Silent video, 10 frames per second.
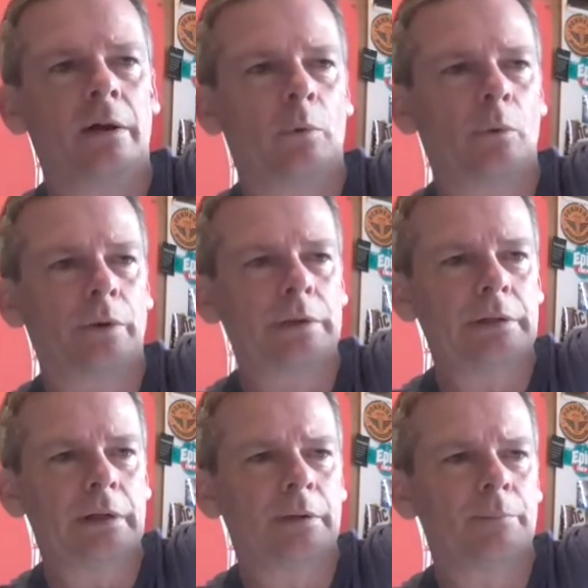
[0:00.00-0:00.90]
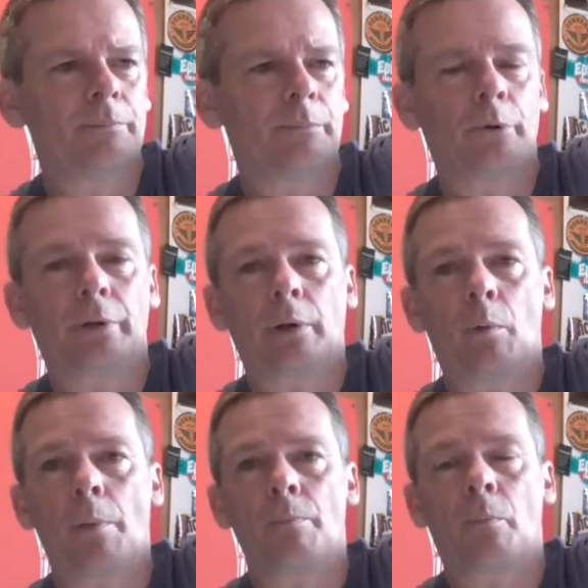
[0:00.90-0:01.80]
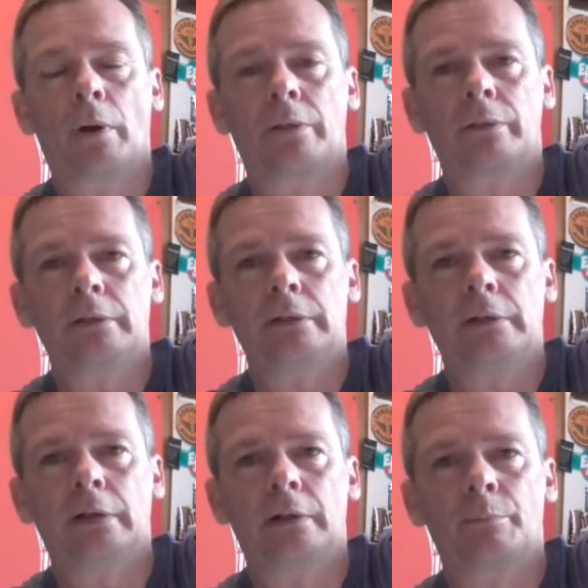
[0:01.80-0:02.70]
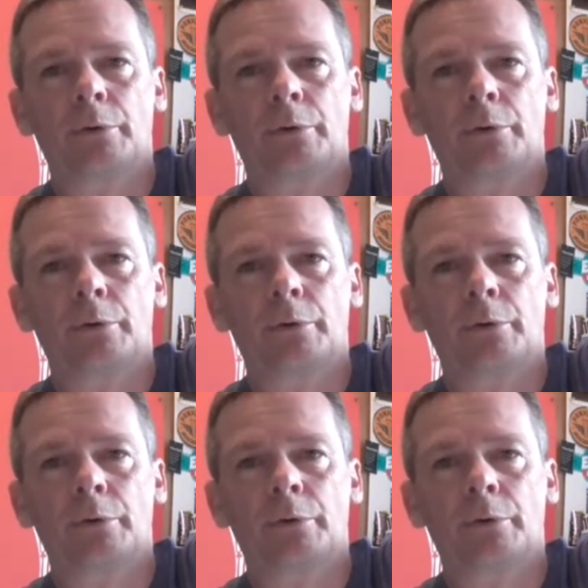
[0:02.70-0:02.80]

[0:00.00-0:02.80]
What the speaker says: already brewing up one of the